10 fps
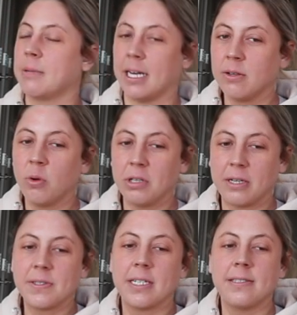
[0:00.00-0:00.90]
kind of cold
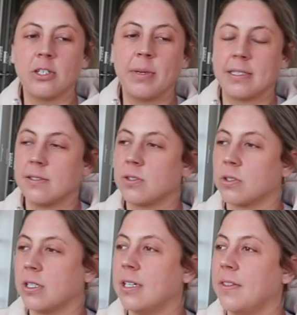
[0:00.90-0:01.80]
outside still because it's
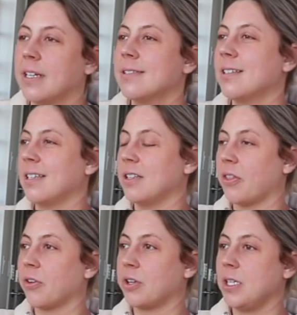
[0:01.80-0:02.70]
early I think it's like in the
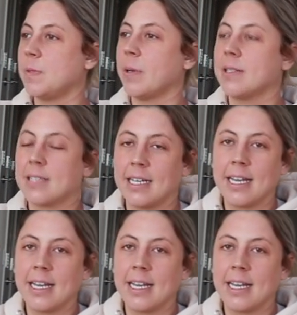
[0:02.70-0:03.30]
30s but it's gonna